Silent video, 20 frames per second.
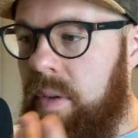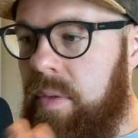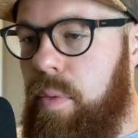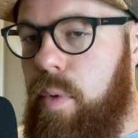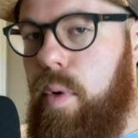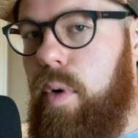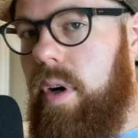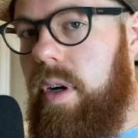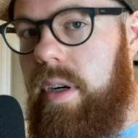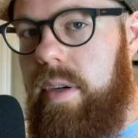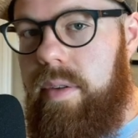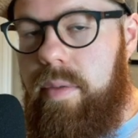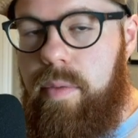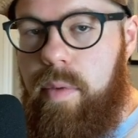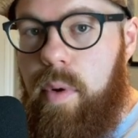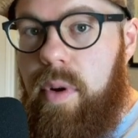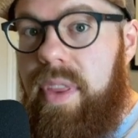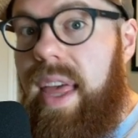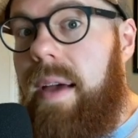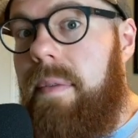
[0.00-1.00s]
for
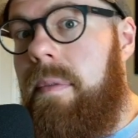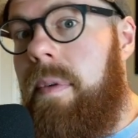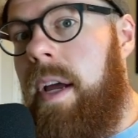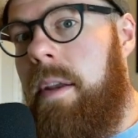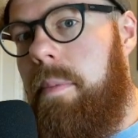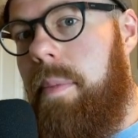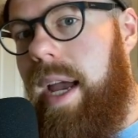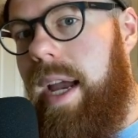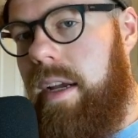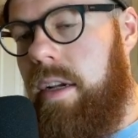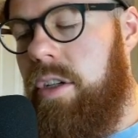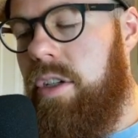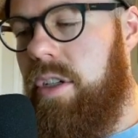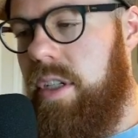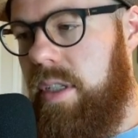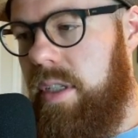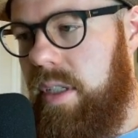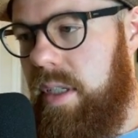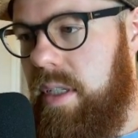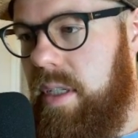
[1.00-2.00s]
for that find package
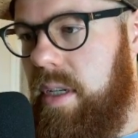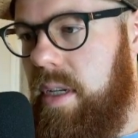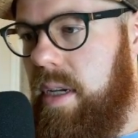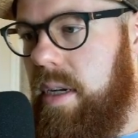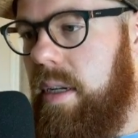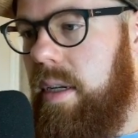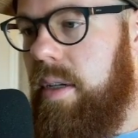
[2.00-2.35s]
to succeed.